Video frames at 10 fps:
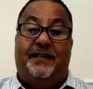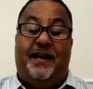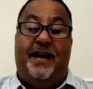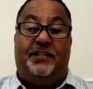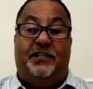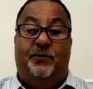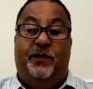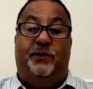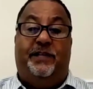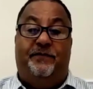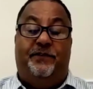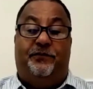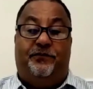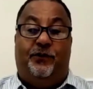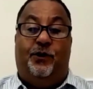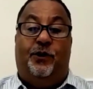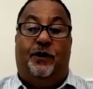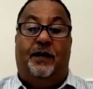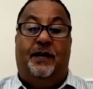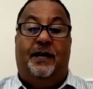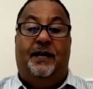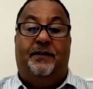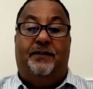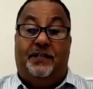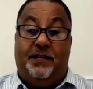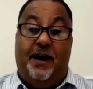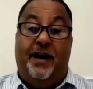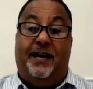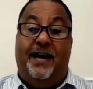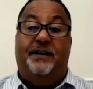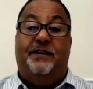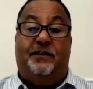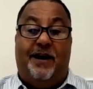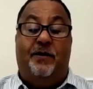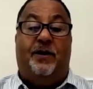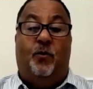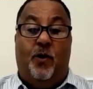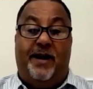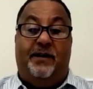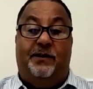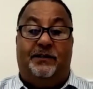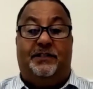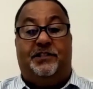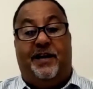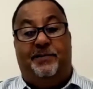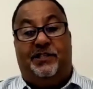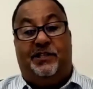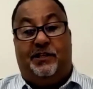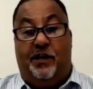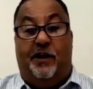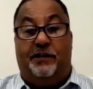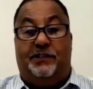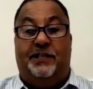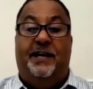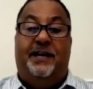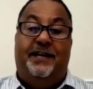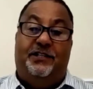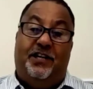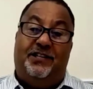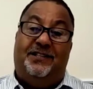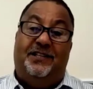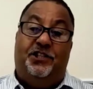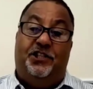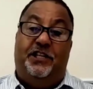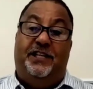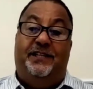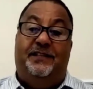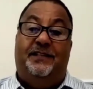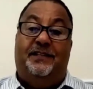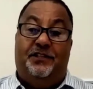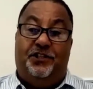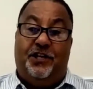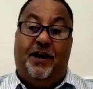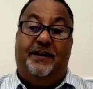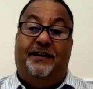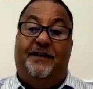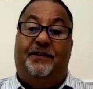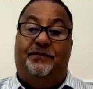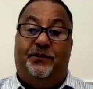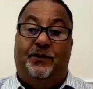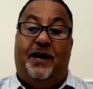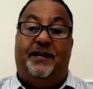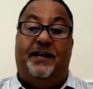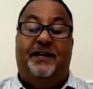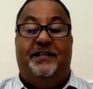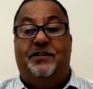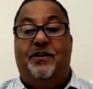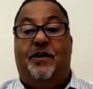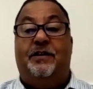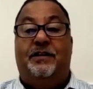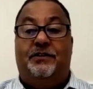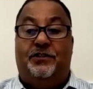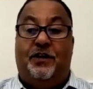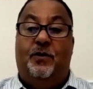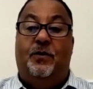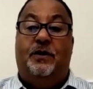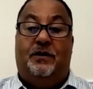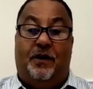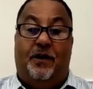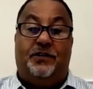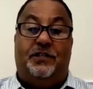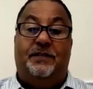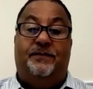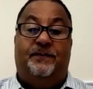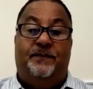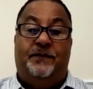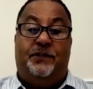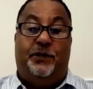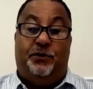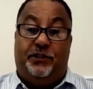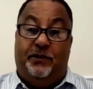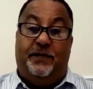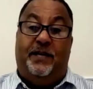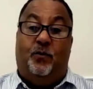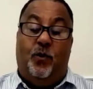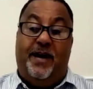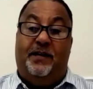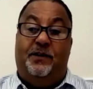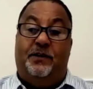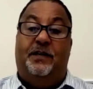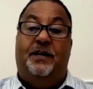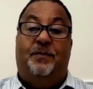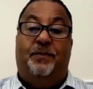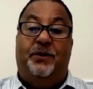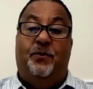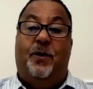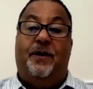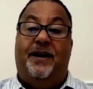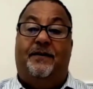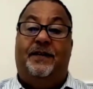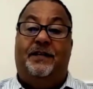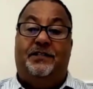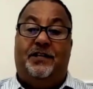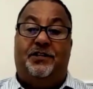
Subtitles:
actually will give the floor, the tile and the grout a wet look, the same as the gloss. It's just the sheen, the shine level, if you like, is not so glossy. So you'll still get a wet look, but you won't have such a